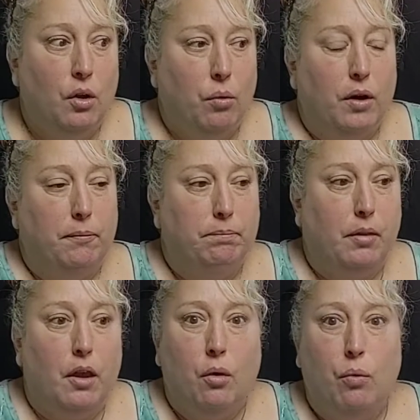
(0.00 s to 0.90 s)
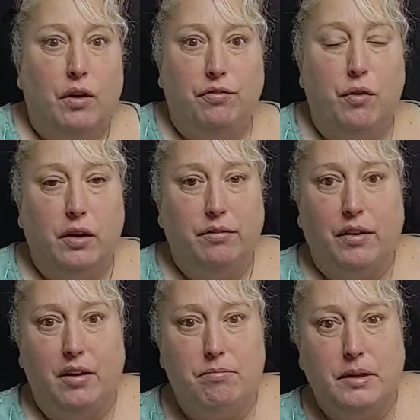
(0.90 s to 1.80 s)
Well, we're
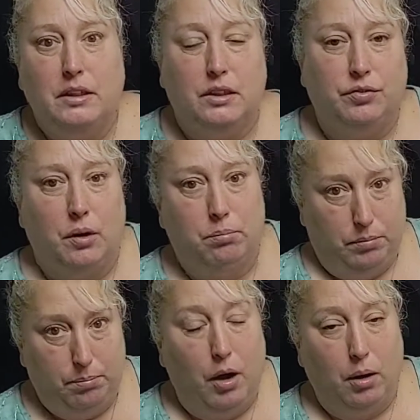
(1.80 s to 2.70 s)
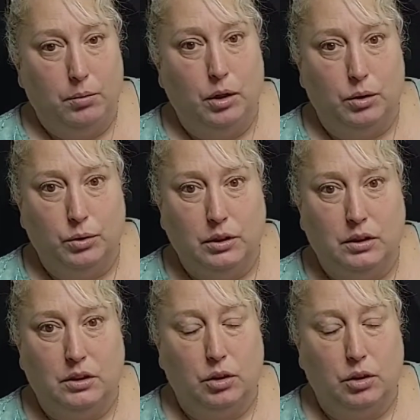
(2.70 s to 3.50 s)
45 minutes from Palm Coast,